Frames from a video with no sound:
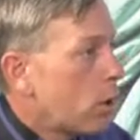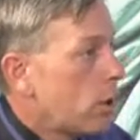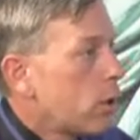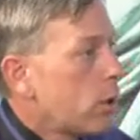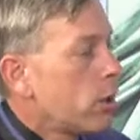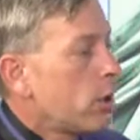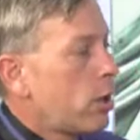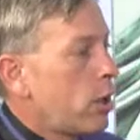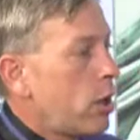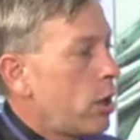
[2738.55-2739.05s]
Mm
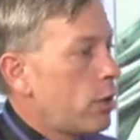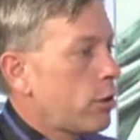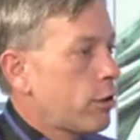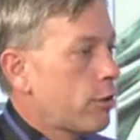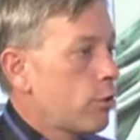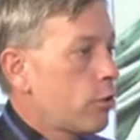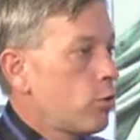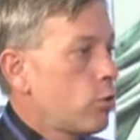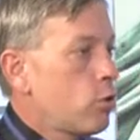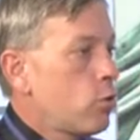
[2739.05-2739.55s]
-hmm. And
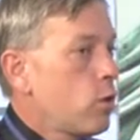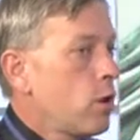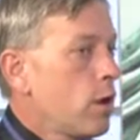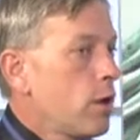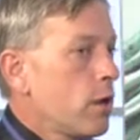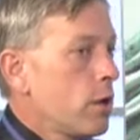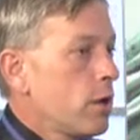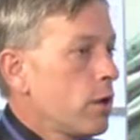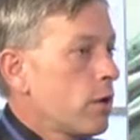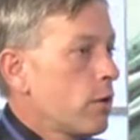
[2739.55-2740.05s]
so
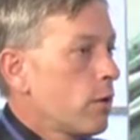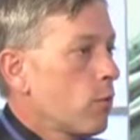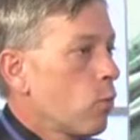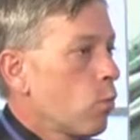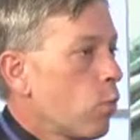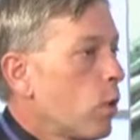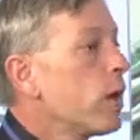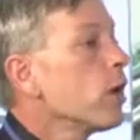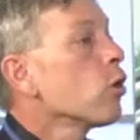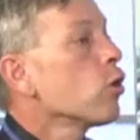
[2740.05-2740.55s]

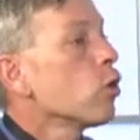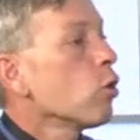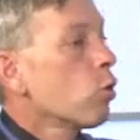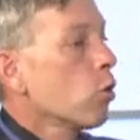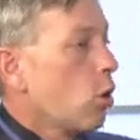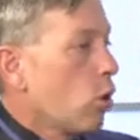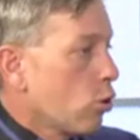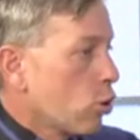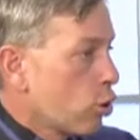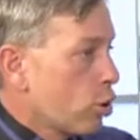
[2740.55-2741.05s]
we are no
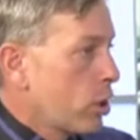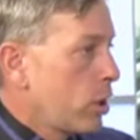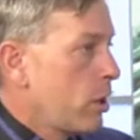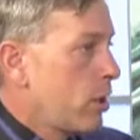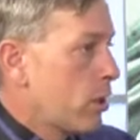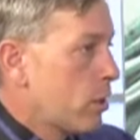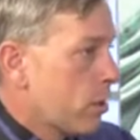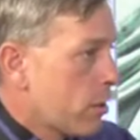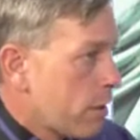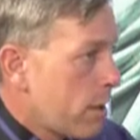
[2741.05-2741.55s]
longer going to
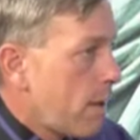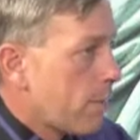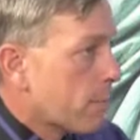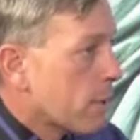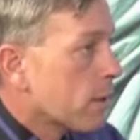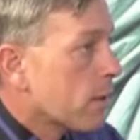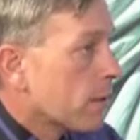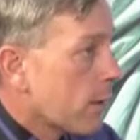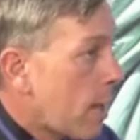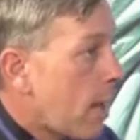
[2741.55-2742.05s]

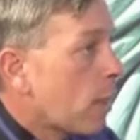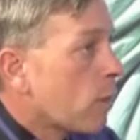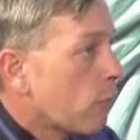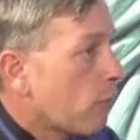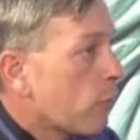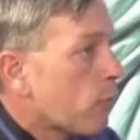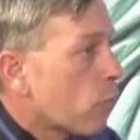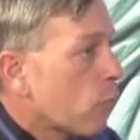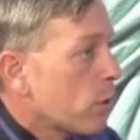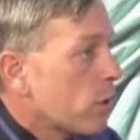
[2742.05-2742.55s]
accept
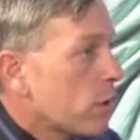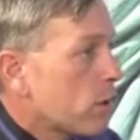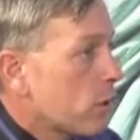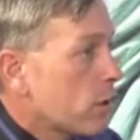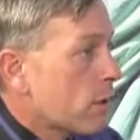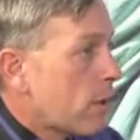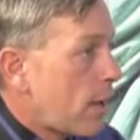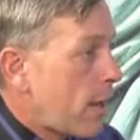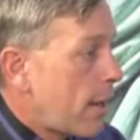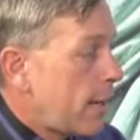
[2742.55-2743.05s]

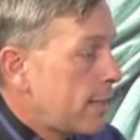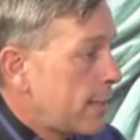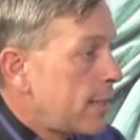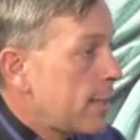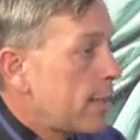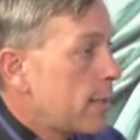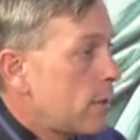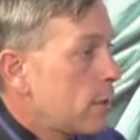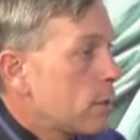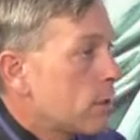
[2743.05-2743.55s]
California's
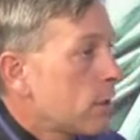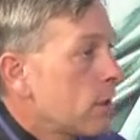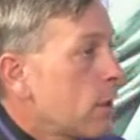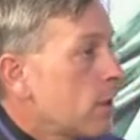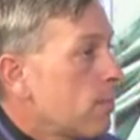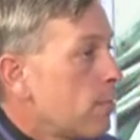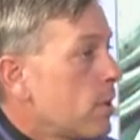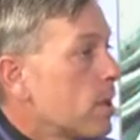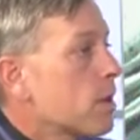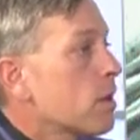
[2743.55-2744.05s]
IDs
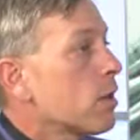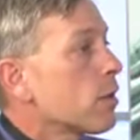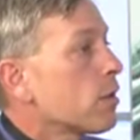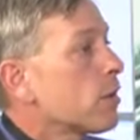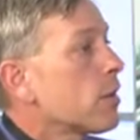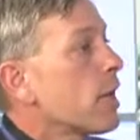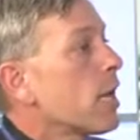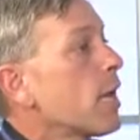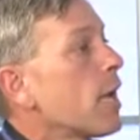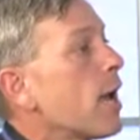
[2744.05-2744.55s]
because
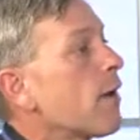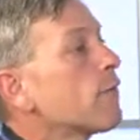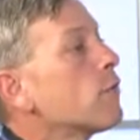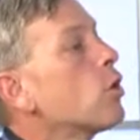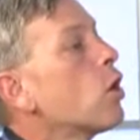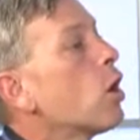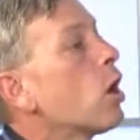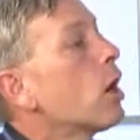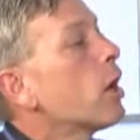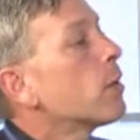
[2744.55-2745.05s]
they have
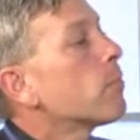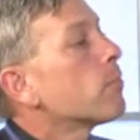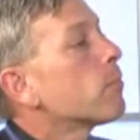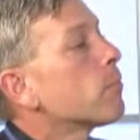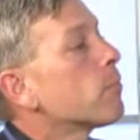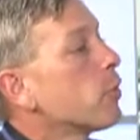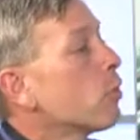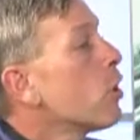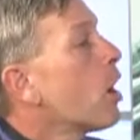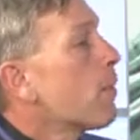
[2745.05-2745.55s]
not
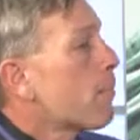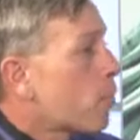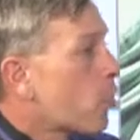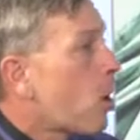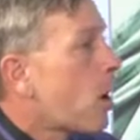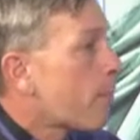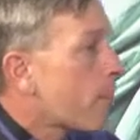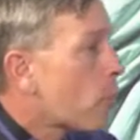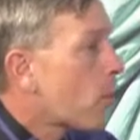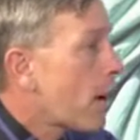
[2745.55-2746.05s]
they're not
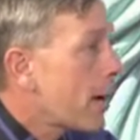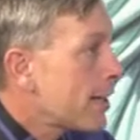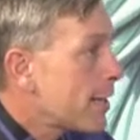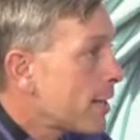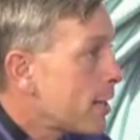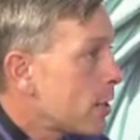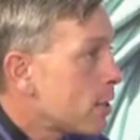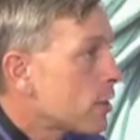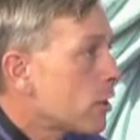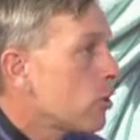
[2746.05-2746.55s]
proper IDs.